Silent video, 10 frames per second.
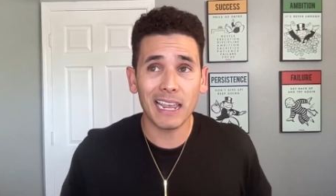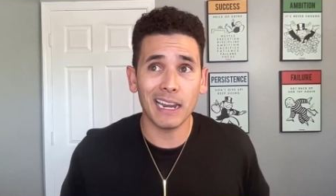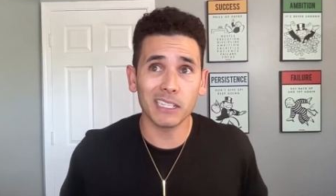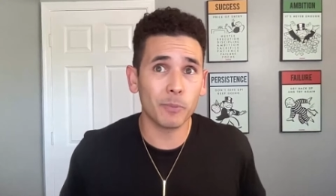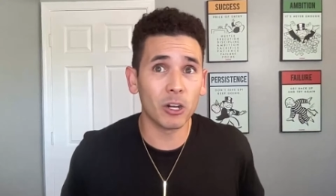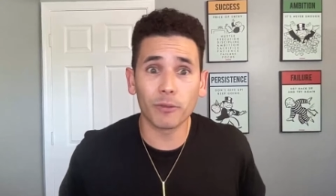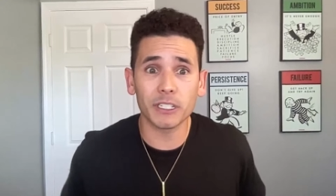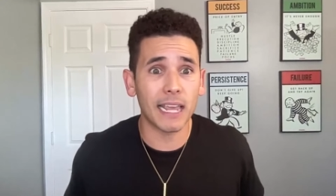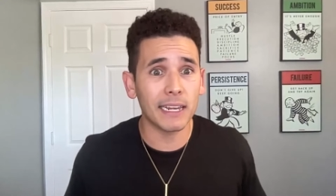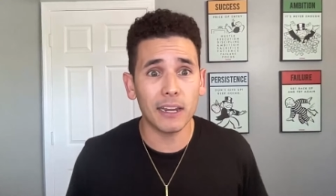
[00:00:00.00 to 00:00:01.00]
and it's been
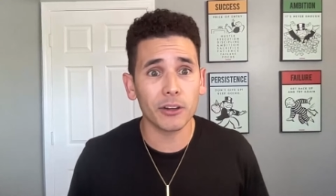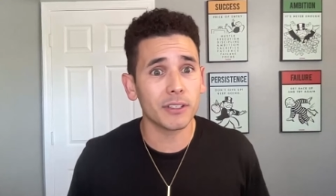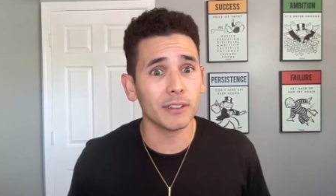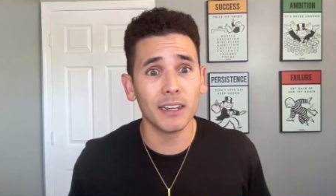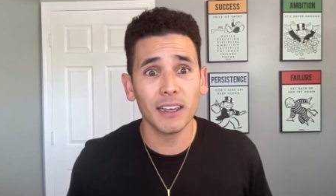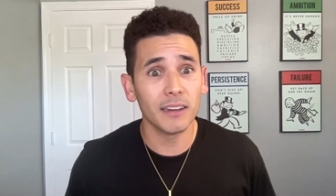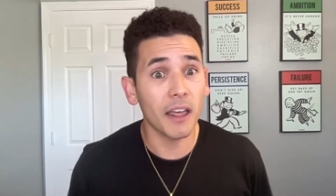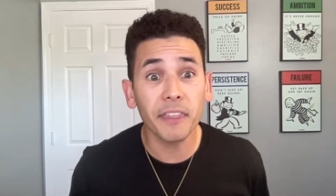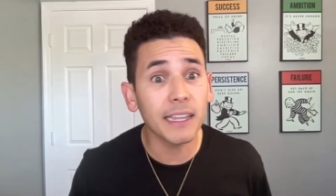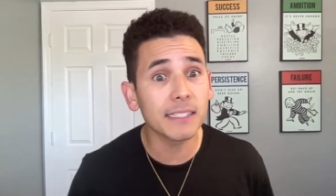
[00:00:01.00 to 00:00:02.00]
over 10 years and
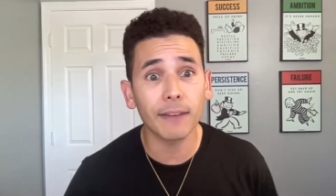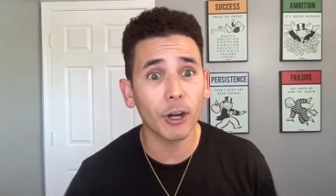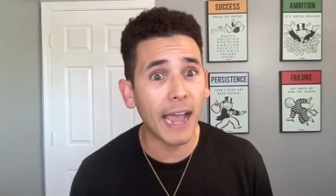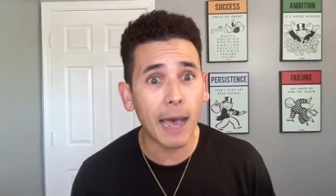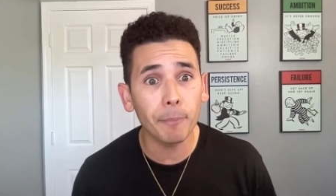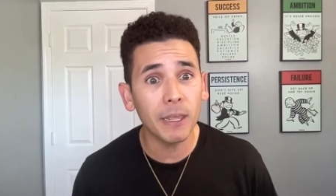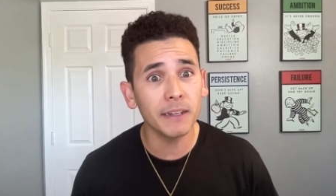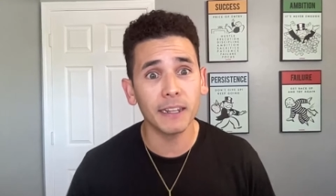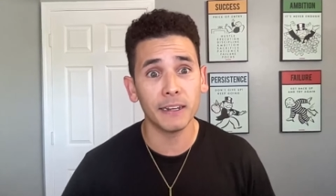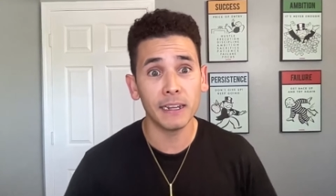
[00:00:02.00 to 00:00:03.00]
nothing has ever
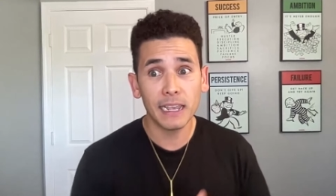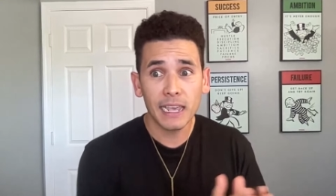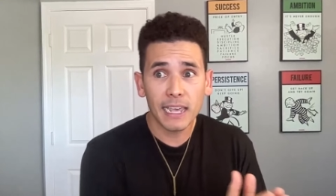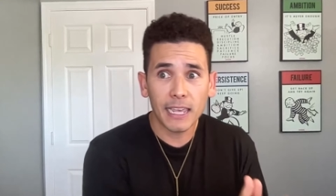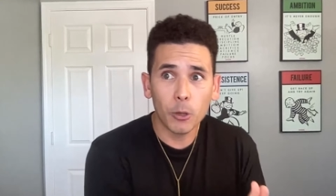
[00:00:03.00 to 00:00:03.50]
happened and wow.